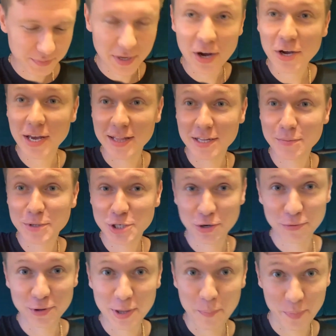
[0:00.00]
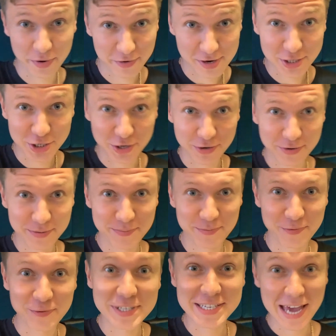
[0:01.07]
Okay, let me show you the pirozhok
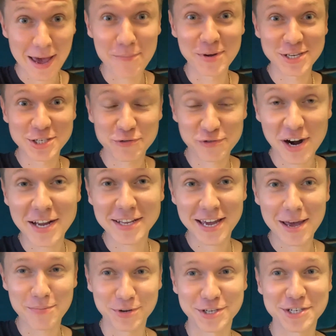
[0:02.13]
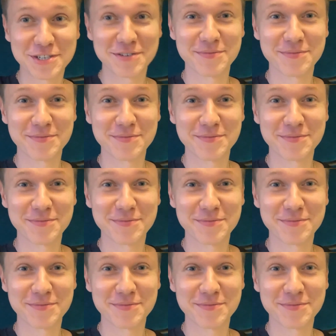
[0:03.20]
with cabbage, fried cabbage.